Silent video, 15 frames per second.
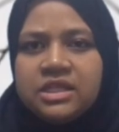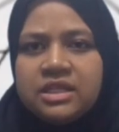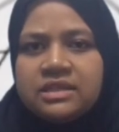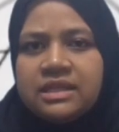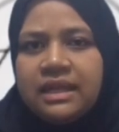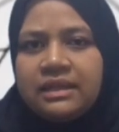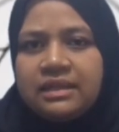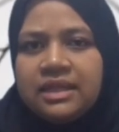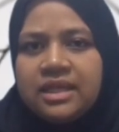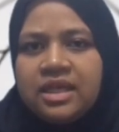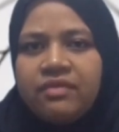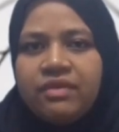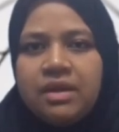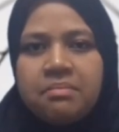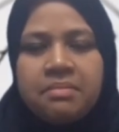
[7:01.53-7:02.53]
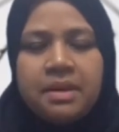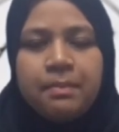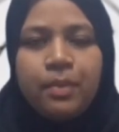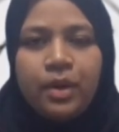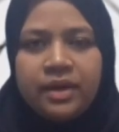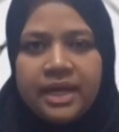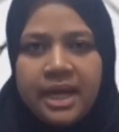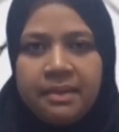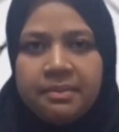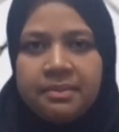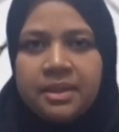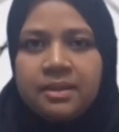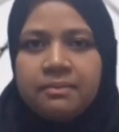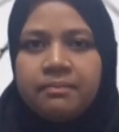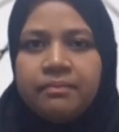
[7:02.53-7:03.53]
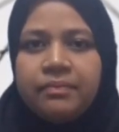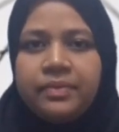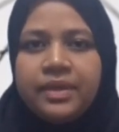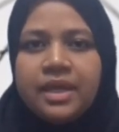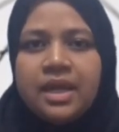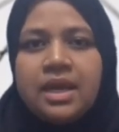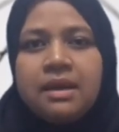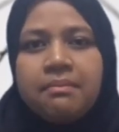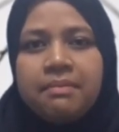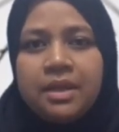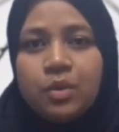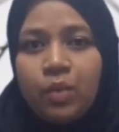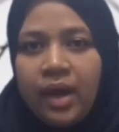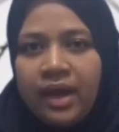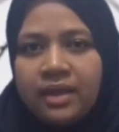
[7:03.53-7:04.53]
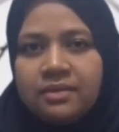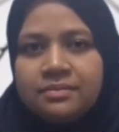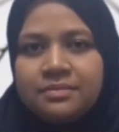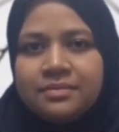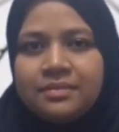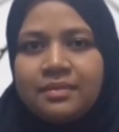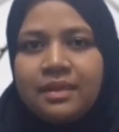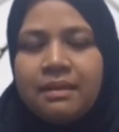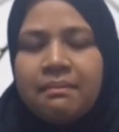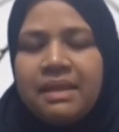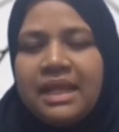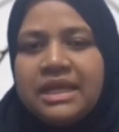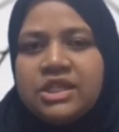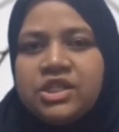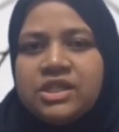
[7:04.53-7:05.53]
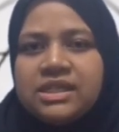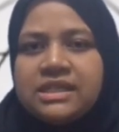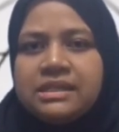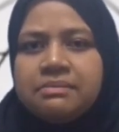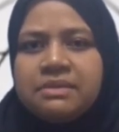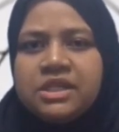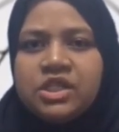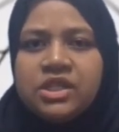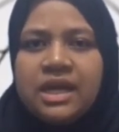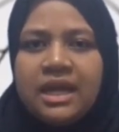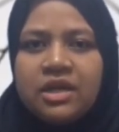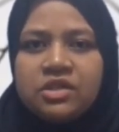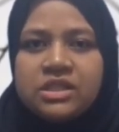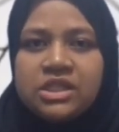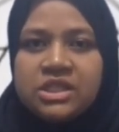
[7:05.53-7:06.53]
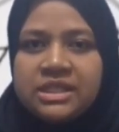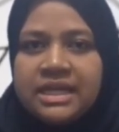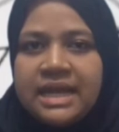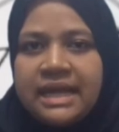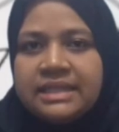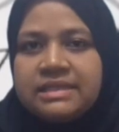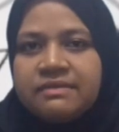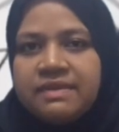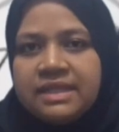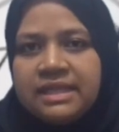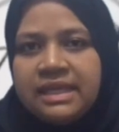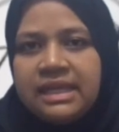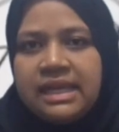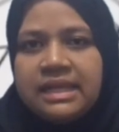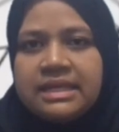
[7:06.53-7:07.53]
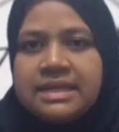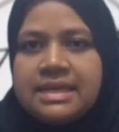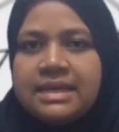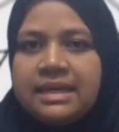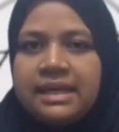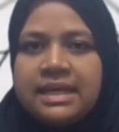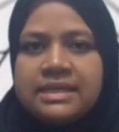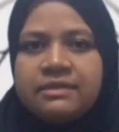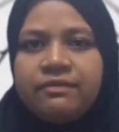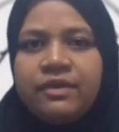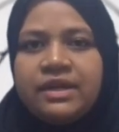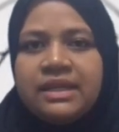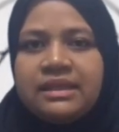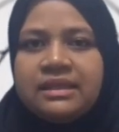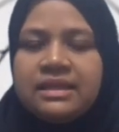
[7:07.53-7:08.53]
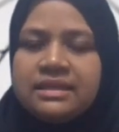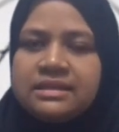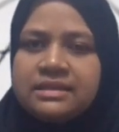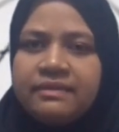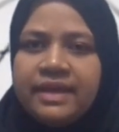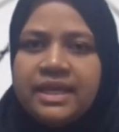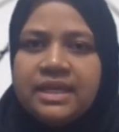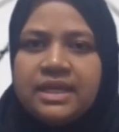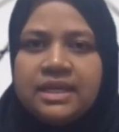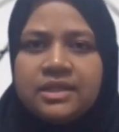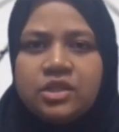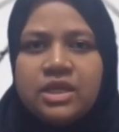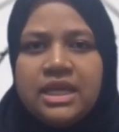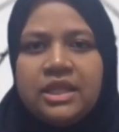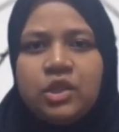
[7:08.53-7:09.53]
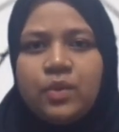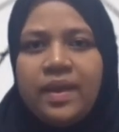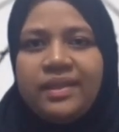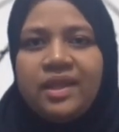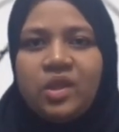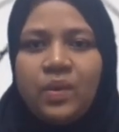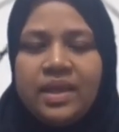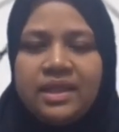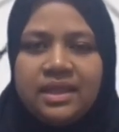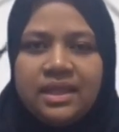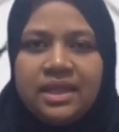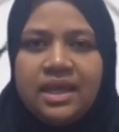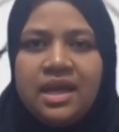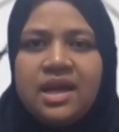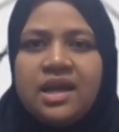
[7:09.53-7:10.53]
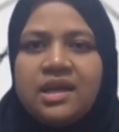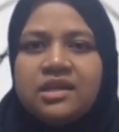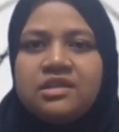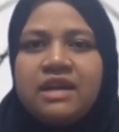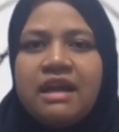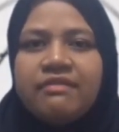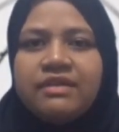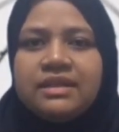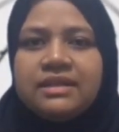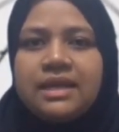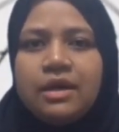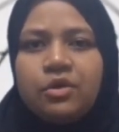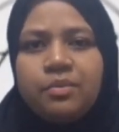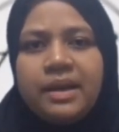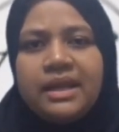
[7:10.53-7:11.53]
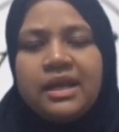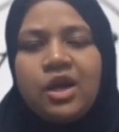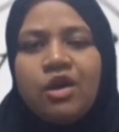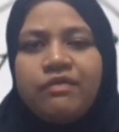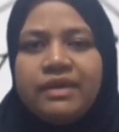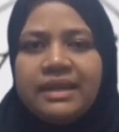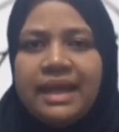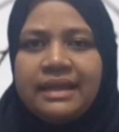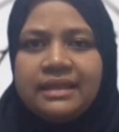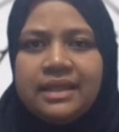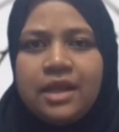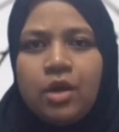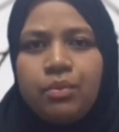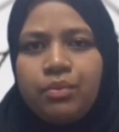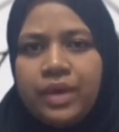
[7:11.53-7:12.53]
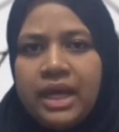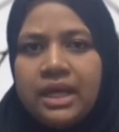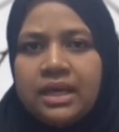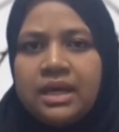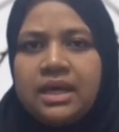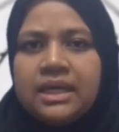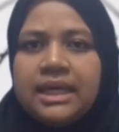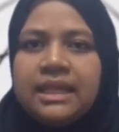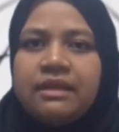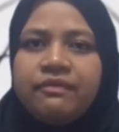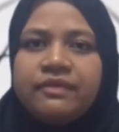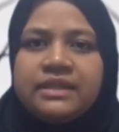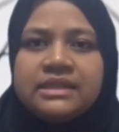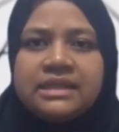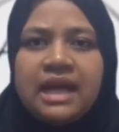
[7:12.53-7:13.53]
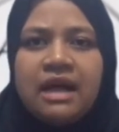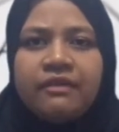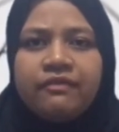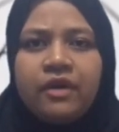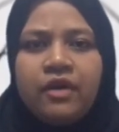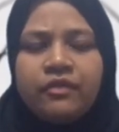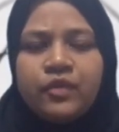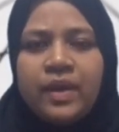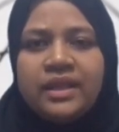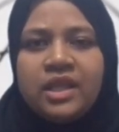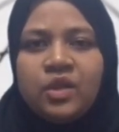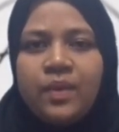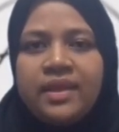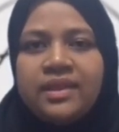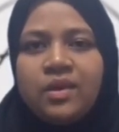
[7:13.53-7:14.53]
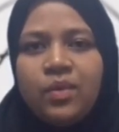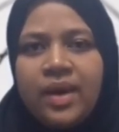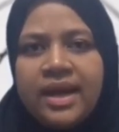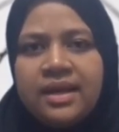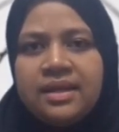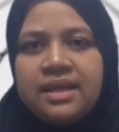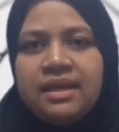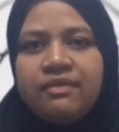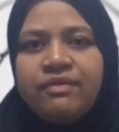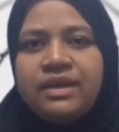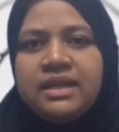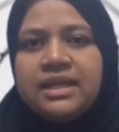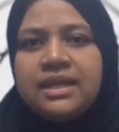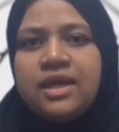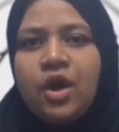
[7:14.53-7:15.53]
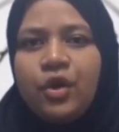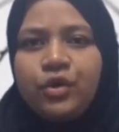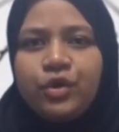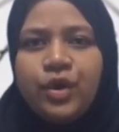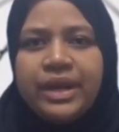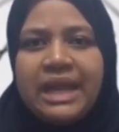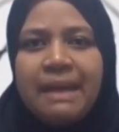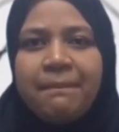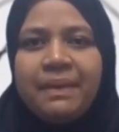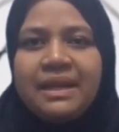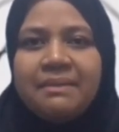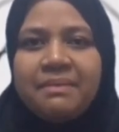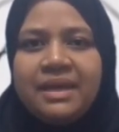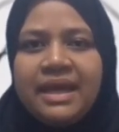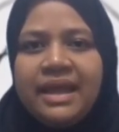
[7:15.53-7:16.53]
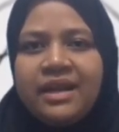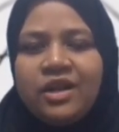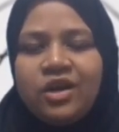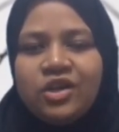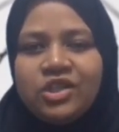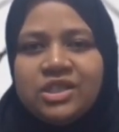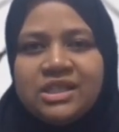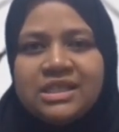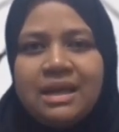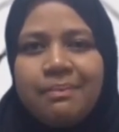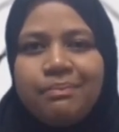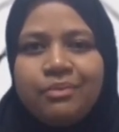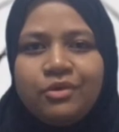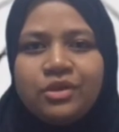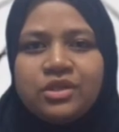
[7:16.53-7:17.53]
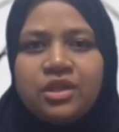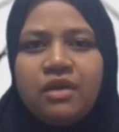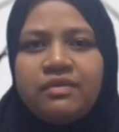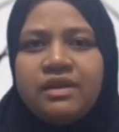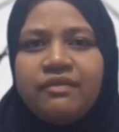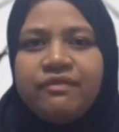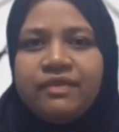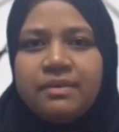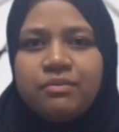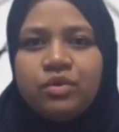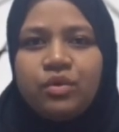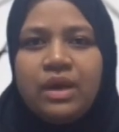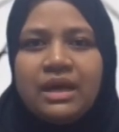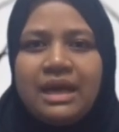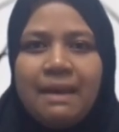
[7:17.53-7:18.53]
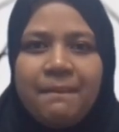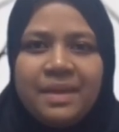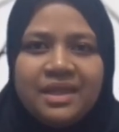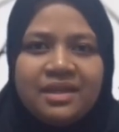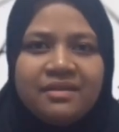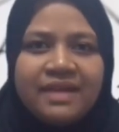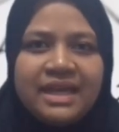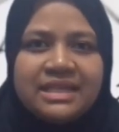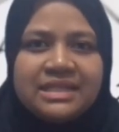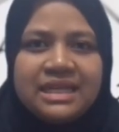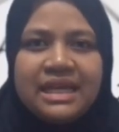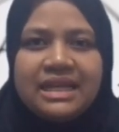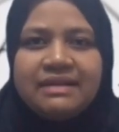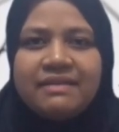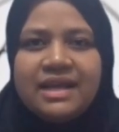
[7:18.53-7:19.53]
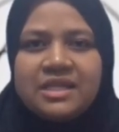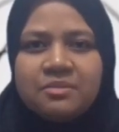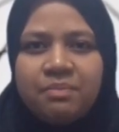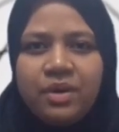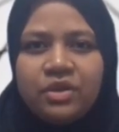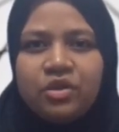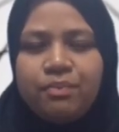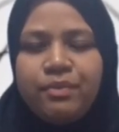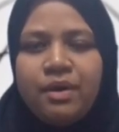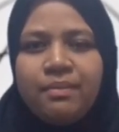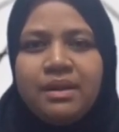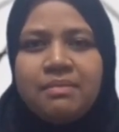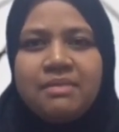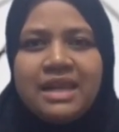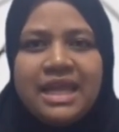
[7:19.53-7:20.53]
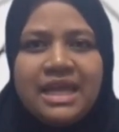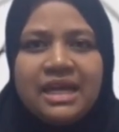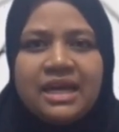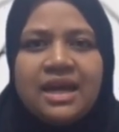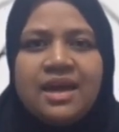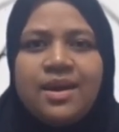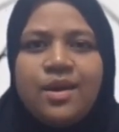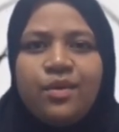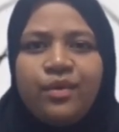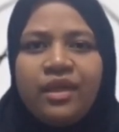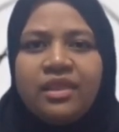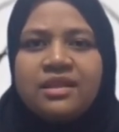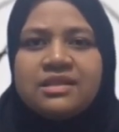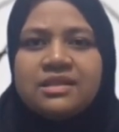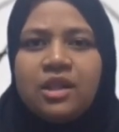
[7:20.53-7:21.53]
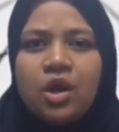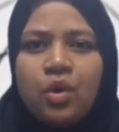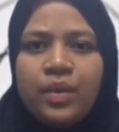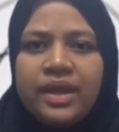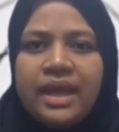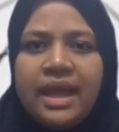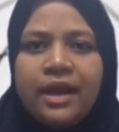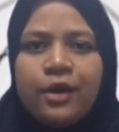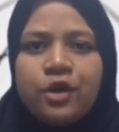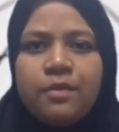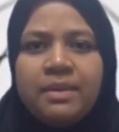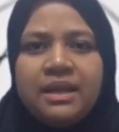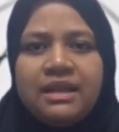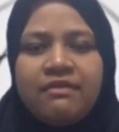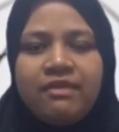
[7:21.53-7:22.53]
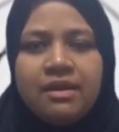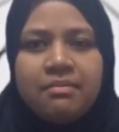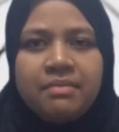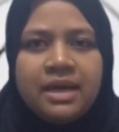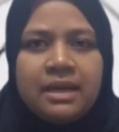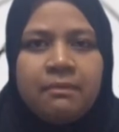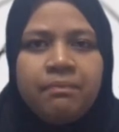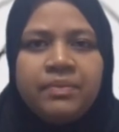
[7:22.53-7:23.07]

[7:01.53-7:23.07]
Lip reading: sector development program. Meanwhile, Malaysia's merger acquisition activity decreased for the third straight year in 2020, driven down by the COVID-19 outbreak. In the first half of 2021, given the ongoing epidemic and cautious approach of the firm to capital raising in response to problem linked with slowing economic development,